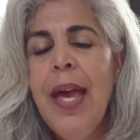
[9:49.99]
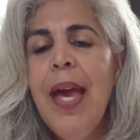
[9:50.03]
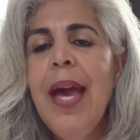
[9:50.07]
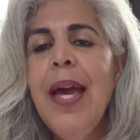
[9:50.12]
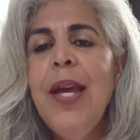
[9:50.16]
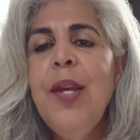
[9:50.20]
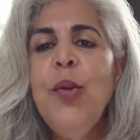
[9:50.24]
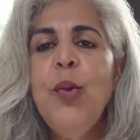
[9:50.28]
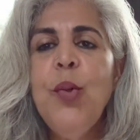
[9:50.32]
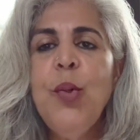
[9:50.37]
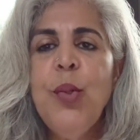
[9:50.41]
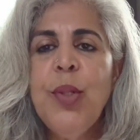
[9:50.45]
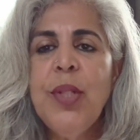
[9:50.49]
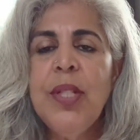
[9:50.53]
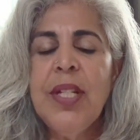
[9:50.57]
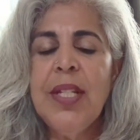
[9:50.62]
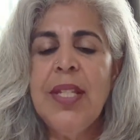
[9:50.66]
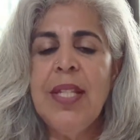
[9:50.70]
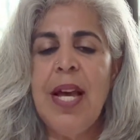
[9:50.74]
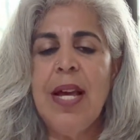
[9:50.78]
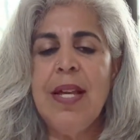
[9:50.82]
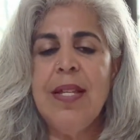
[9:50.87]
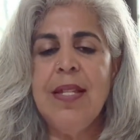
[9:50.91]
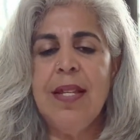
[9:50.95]
And
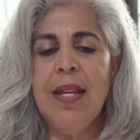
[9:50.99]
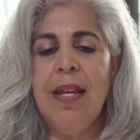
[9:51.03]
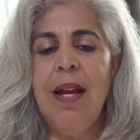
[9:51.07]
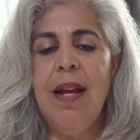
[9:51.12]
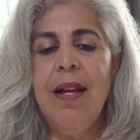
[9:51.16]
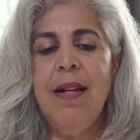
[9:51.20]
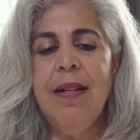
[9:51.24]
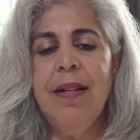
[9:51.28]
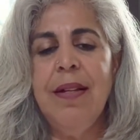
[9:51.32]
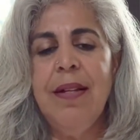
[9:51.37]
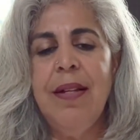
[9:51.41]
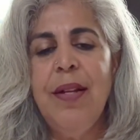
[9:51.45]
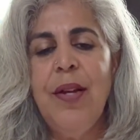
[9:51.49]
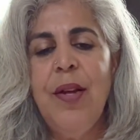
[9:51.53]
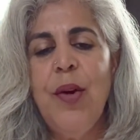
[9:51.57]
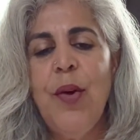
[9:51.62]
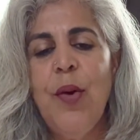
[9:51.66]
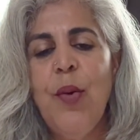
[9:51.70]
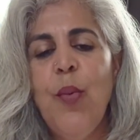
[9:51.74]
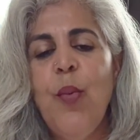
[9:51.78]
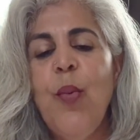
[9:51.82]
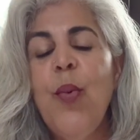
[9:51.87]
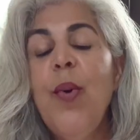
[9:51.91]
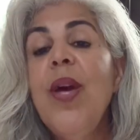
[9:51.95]
Utkatasana,
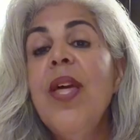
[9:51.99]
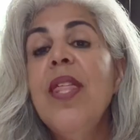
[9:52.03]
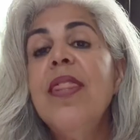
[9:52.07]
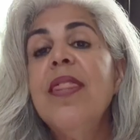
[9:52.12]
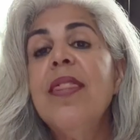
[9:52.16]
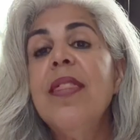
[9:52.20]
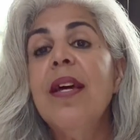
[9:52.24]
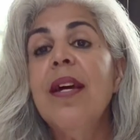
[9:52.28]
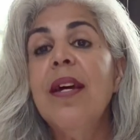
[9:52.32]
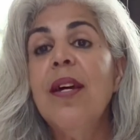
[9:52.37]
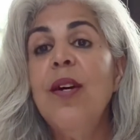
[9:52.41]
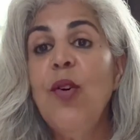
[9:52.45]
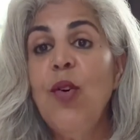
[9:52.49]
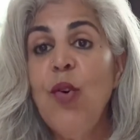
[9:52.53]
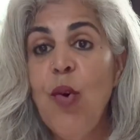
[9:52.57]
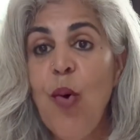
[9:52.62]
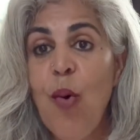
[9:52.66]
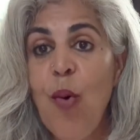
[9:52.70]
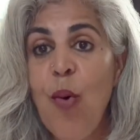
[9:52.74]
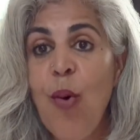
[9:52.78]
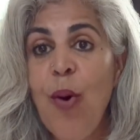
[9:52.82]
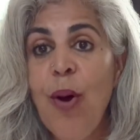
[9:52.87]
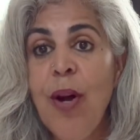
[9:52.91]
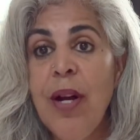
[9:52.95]
with
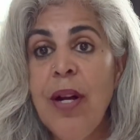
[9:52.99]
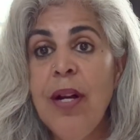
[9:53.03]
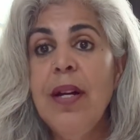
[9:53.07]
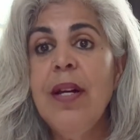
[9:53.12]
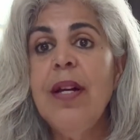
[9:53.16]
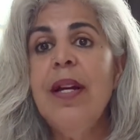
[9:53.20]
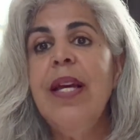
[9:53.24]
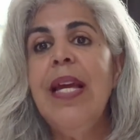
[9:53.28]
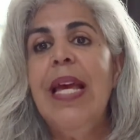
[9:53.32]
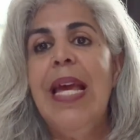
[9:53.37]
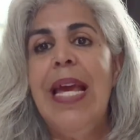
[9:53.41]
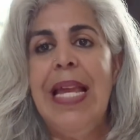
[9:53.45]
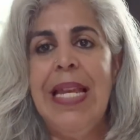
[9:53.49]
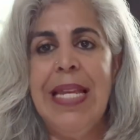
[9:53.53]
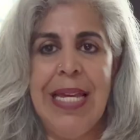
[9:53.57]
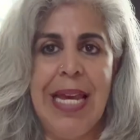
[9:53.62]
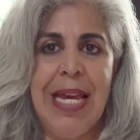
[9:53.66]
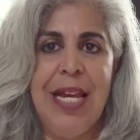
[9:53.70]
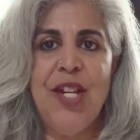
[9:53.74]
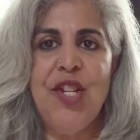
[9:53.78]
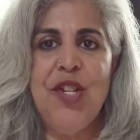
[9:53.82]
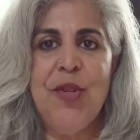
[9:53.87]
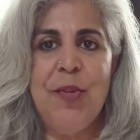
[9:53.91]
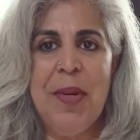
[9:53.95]
core
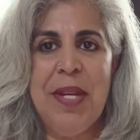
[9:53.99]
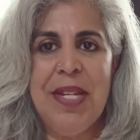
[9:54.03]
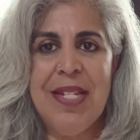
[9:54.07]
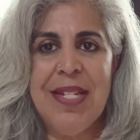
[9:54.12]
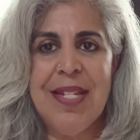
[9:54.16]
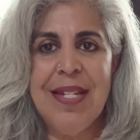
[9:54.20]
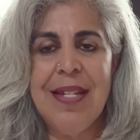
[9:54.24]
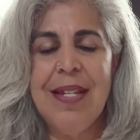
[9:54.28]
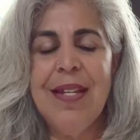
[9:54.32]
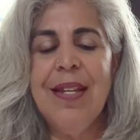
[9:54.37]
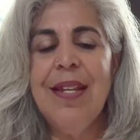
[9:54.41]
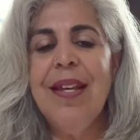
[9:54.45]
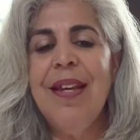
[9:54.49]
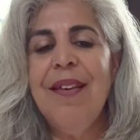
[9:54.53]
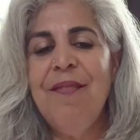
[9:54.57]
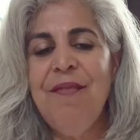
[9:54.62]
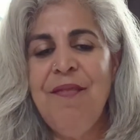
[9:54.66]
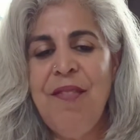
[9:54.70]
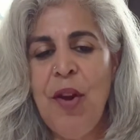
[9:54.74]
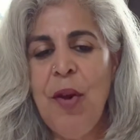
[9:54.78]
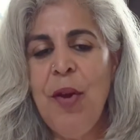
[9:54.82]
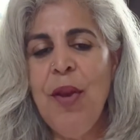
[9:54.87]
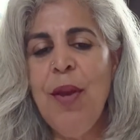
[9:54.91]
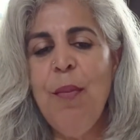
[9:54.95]
engagement.
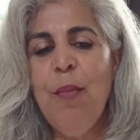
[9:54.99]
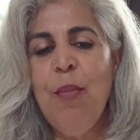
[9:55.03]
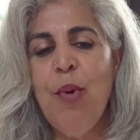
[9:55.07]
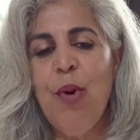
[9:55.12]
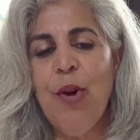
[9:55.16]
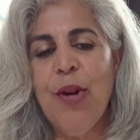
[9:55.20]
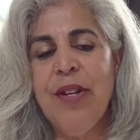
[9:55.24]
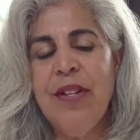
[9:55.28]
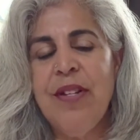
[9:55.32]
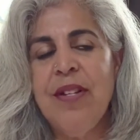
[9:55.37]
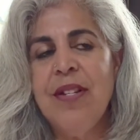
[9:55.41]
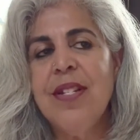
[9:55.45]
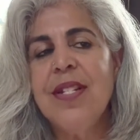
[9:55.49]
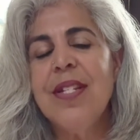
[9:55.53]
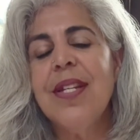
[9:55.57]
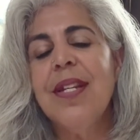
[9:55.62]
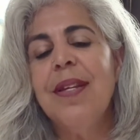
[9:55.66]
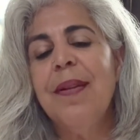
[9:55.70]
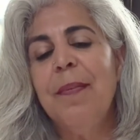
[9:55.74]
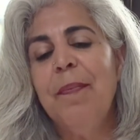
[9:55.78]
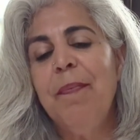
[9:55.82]
Very important.